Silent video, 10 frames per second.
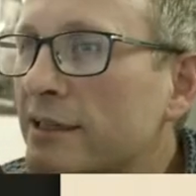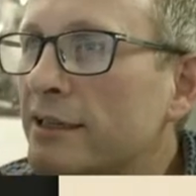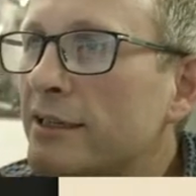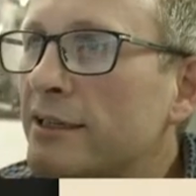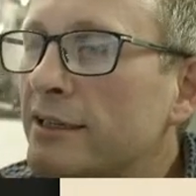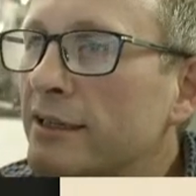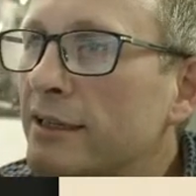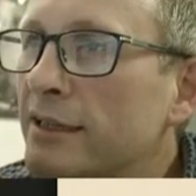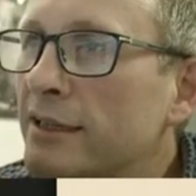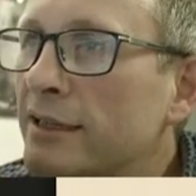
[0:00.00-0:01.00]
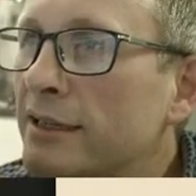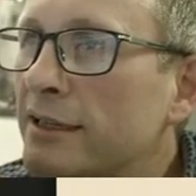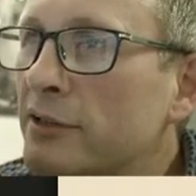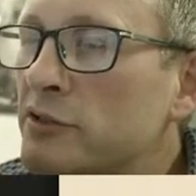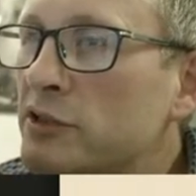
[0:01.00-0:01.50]
uh,
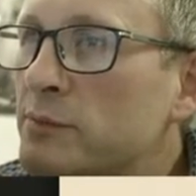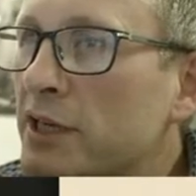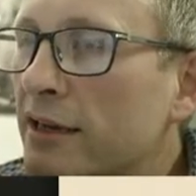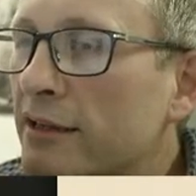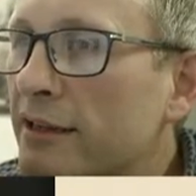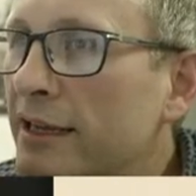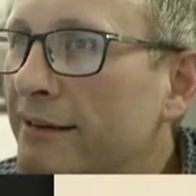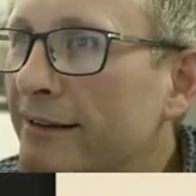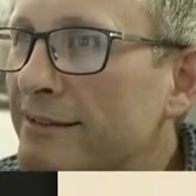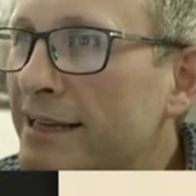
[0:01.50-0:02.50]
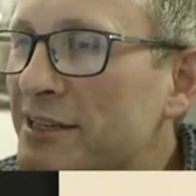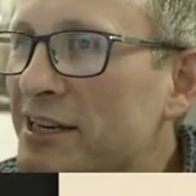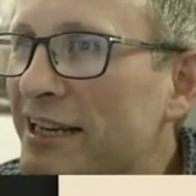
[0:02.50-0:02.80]
YouTube channel, he does actually